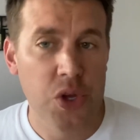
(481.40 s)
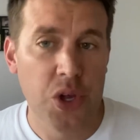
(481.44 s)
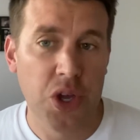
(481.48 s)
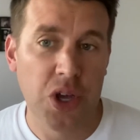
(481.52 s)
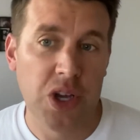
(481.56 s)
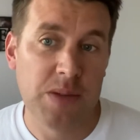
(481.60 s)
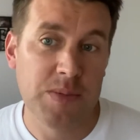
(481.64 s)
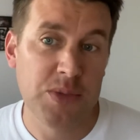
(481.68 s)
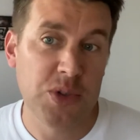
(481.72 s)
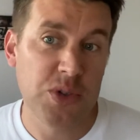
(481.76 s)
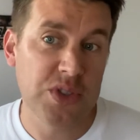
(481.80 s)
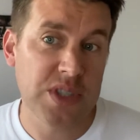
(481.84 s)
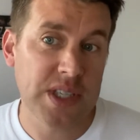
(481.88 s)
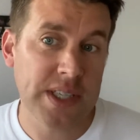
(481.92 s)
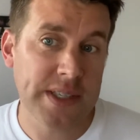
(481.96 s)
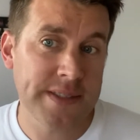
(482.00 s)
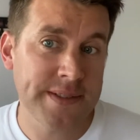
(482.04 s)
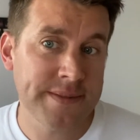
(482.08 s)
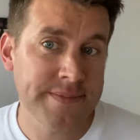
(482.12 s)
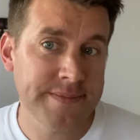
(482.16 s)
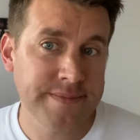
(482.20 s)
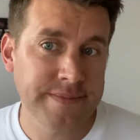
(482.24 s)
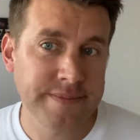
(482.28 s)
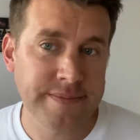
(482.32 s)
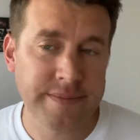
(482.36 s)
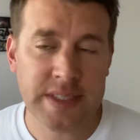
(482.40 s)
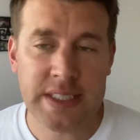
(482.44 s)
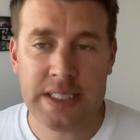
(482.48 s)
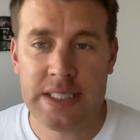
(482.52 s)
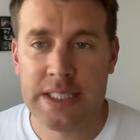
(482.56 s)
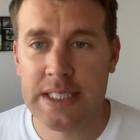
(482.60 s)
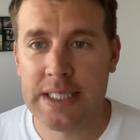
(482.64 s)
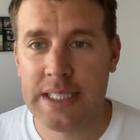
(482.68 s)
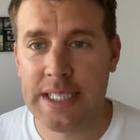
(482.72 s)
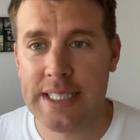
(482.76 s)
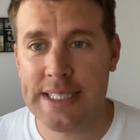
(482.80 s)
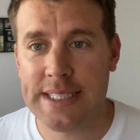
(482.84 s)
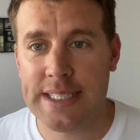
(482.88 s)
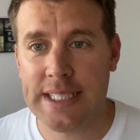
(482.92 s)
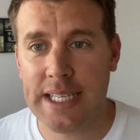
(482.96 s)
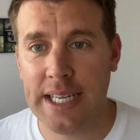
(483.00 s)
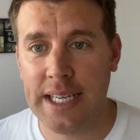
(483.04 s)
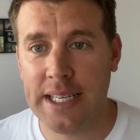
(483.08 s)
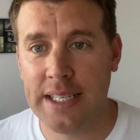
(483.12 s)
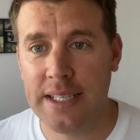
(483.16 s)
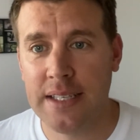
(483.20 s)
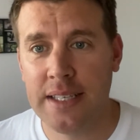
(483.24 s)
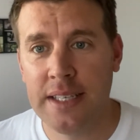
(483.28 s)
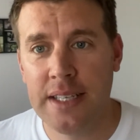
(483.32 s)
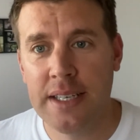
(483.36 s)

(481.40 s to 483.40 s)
amusing, let's say.